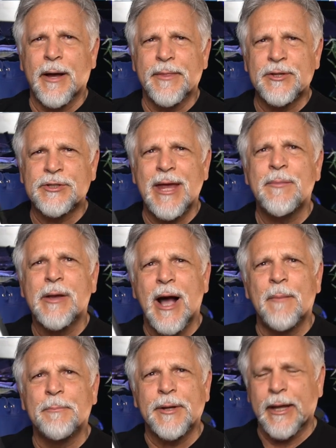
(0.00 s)
the same
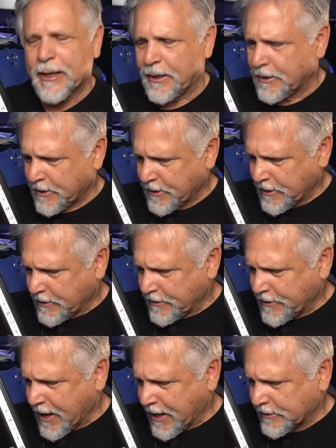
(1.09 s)
company
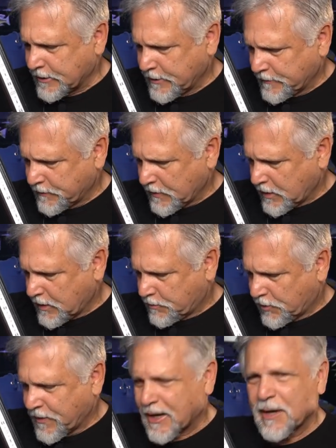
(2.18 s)
that
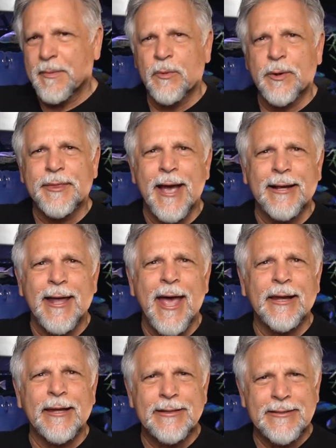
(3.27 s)
provided me with that
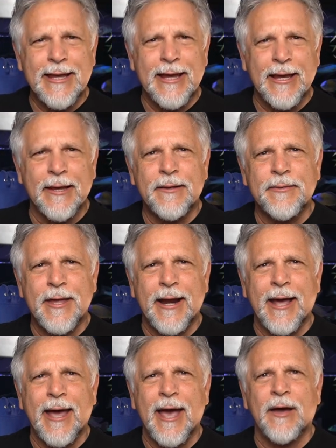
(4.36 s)
LED that
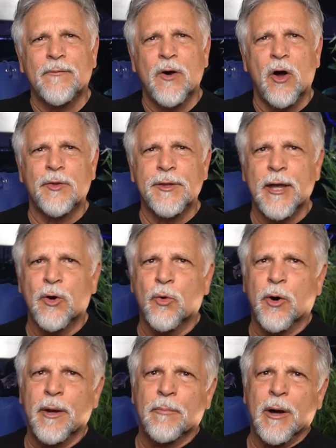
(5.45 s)
I have on the
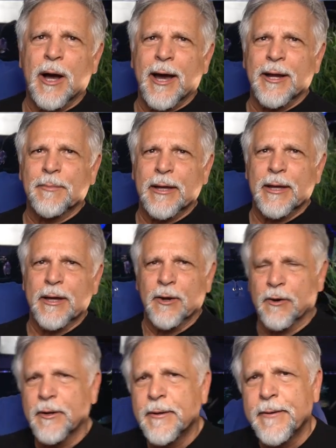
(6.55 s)
aquarium behind me
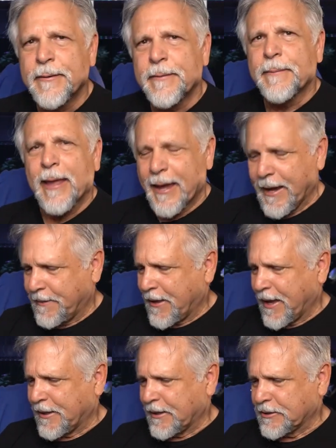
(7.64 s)
here, and
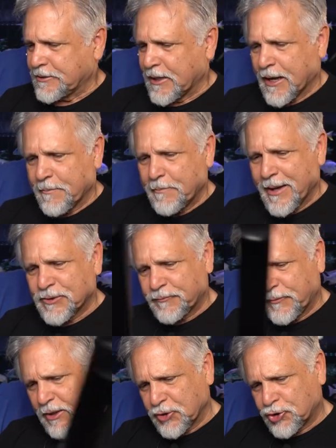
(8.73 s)
that is
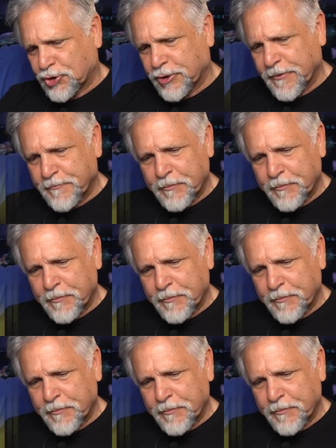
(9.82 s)
ABESTFISH.